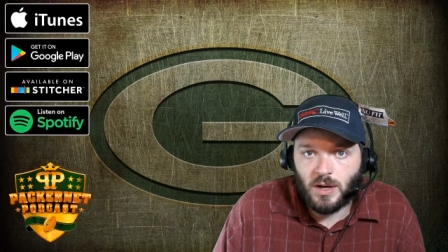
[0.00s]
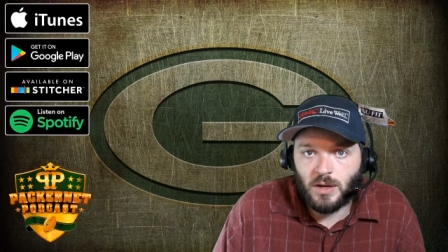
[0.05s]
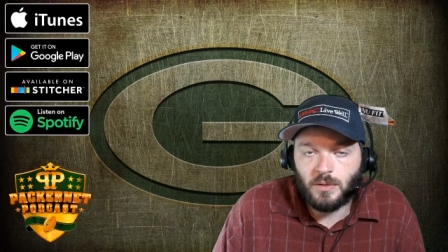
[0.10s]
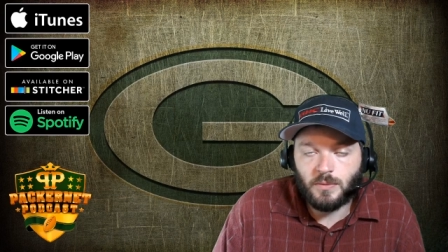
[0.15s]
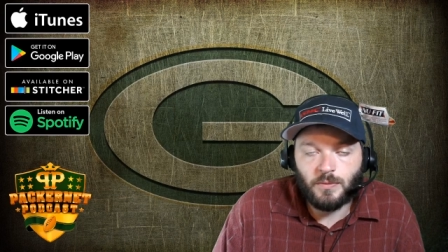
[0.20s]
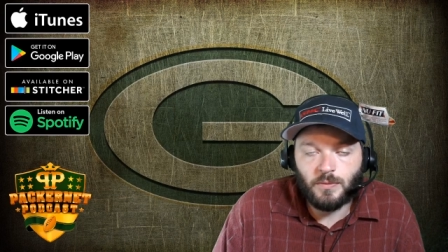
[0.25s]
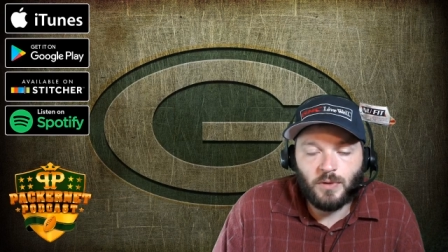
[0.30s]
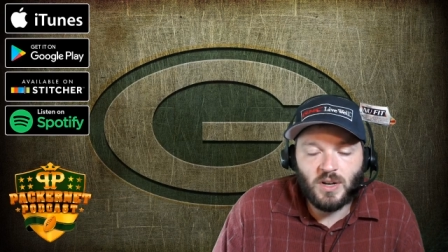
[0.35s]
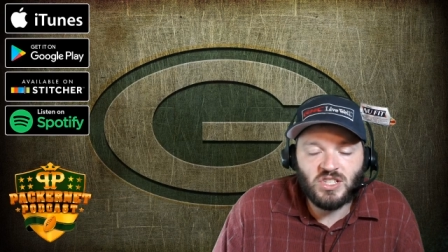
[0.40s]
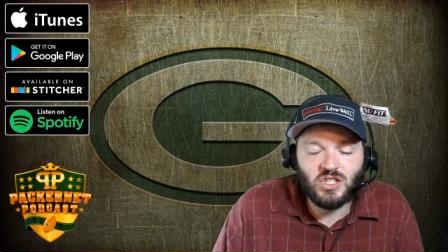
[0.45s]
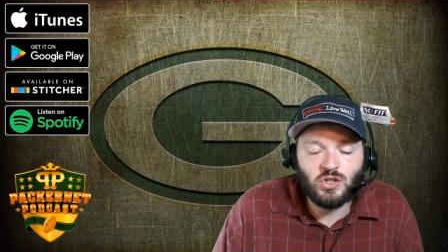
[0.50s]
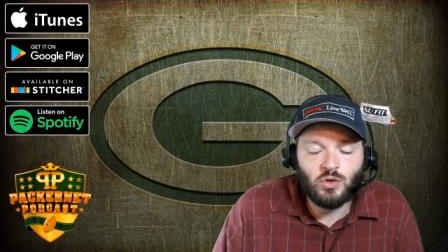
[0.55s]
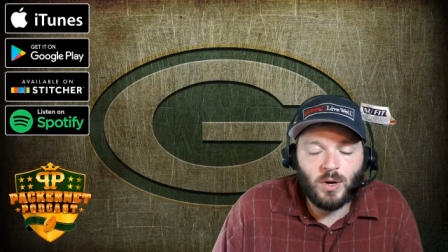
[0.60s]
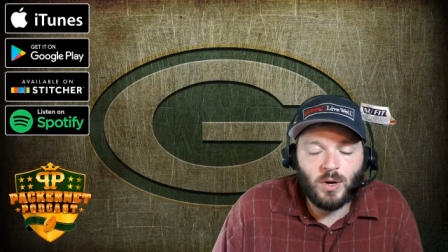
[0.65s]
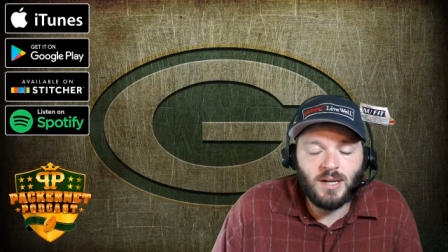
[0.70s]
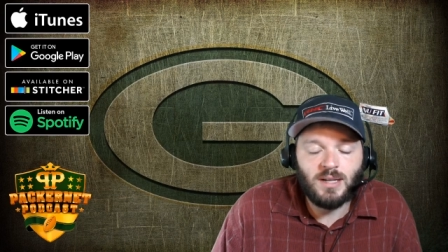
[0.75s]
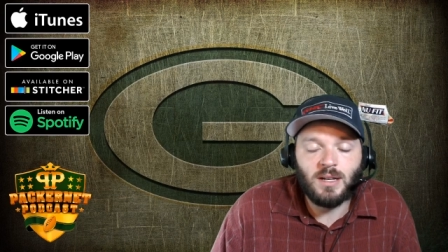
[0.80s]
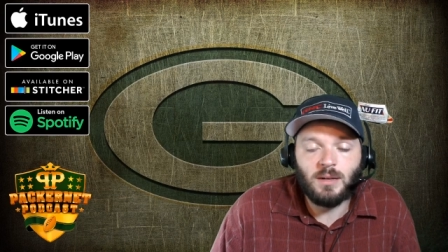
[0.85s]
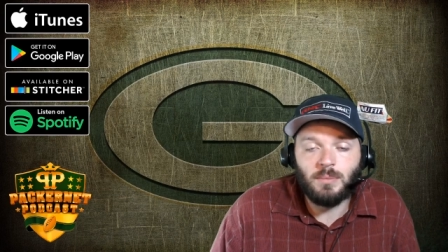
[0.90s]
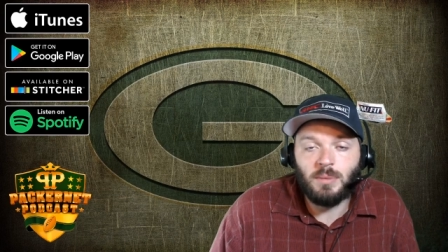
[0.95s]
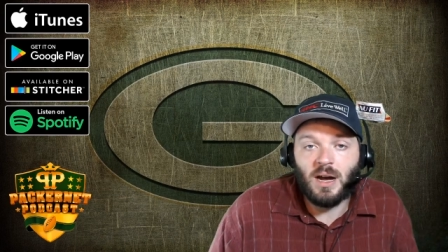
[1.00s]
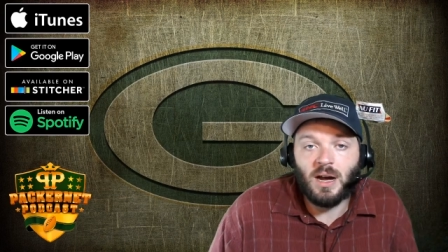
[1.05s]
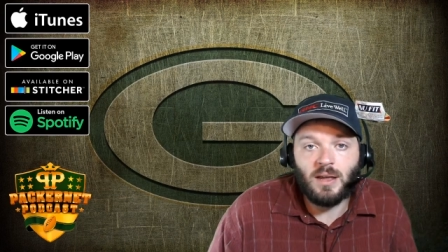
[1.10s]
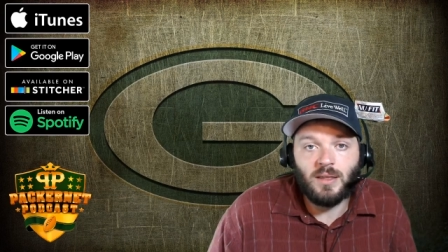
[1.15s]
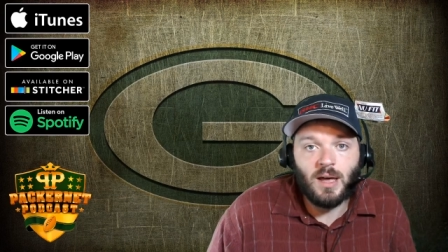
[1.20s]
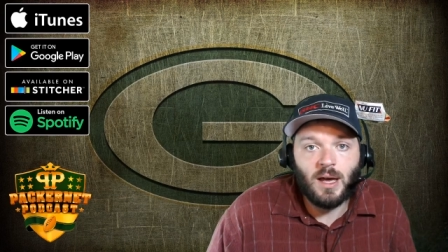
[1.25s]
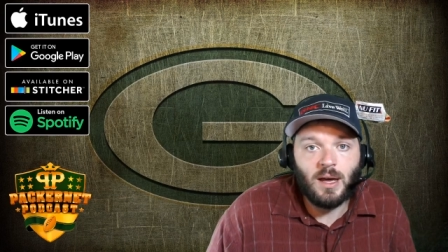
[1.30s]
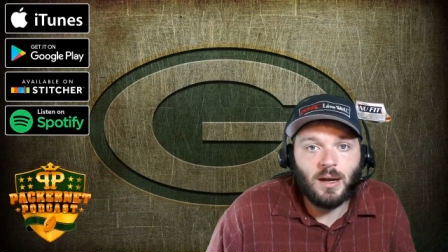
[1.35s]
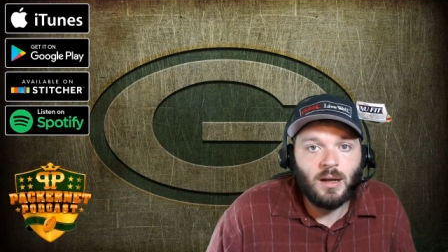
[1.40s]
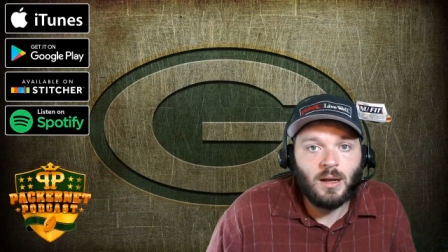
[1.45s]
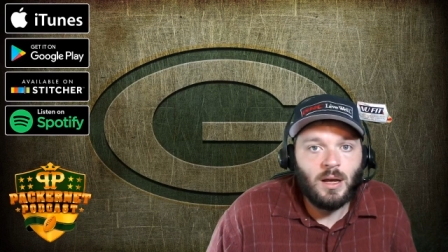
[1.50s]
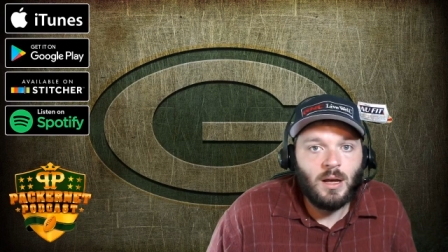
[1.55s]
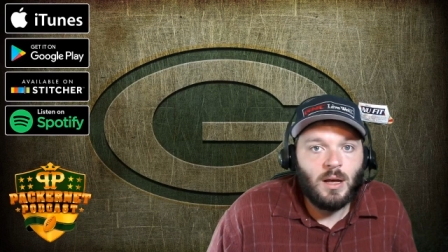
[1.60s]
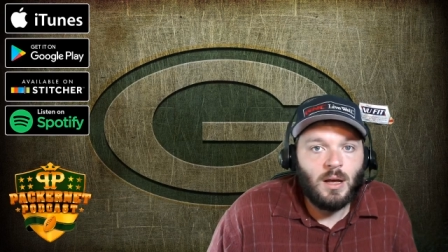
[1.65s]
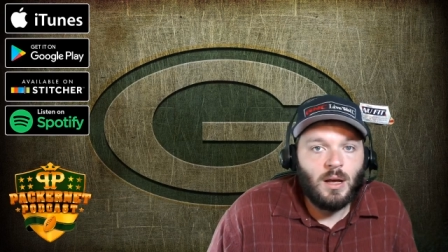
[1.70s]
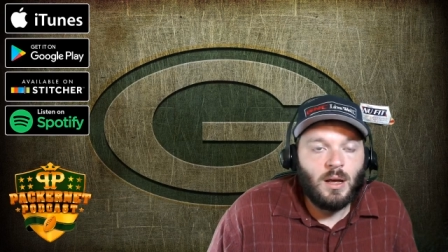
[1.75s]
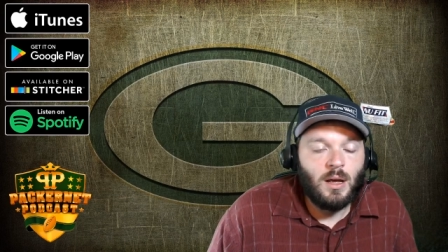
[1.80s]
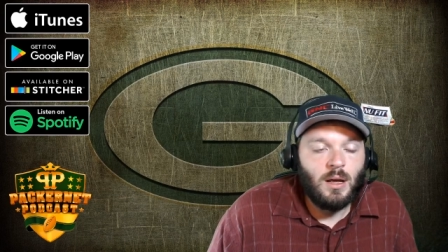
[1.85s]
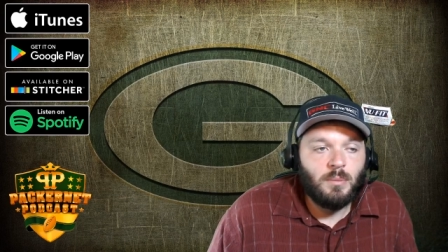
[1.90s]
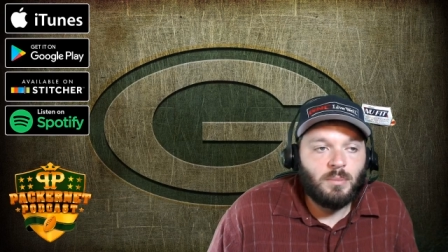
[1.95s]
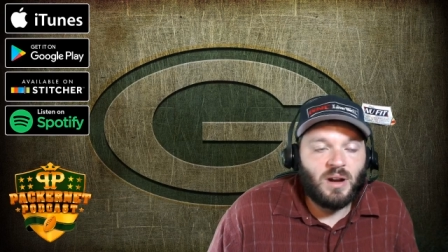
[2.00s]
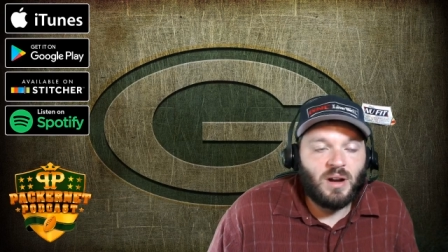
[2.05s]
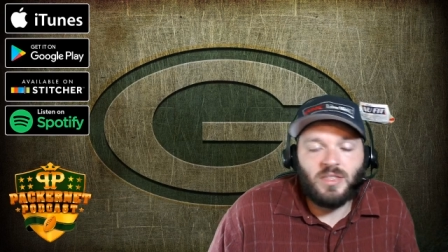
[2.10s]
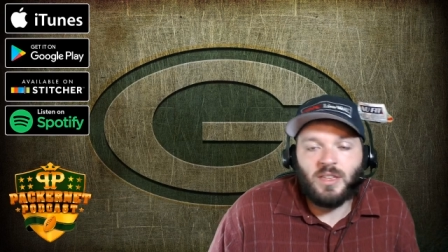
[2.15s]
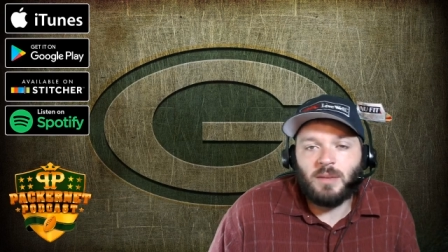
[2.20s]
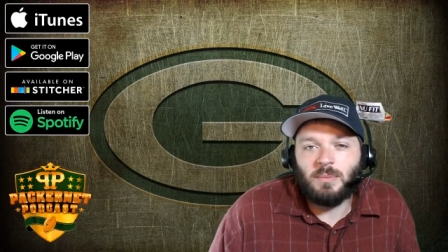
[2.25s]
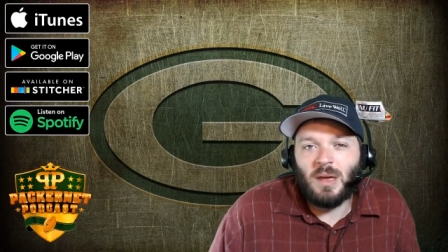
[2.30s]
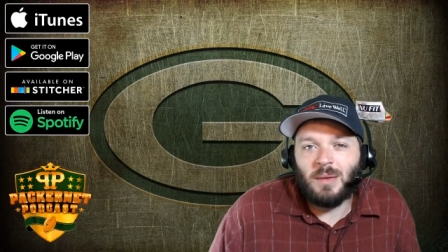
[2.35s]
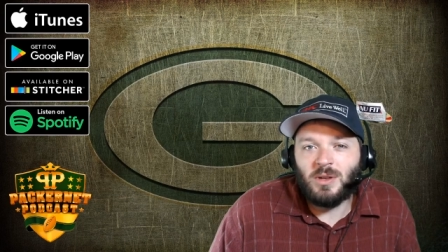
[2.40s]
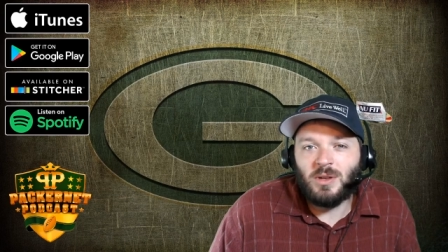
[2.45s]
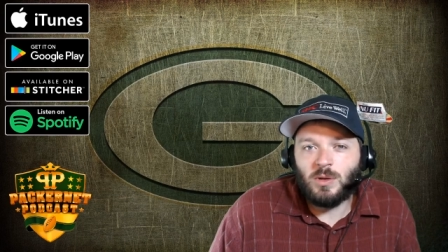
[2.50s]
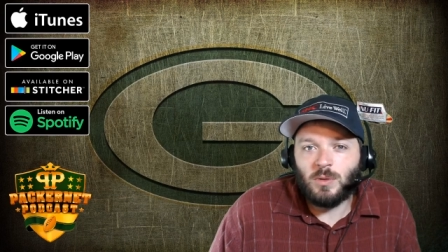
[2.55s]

frustrated by that but I think maybe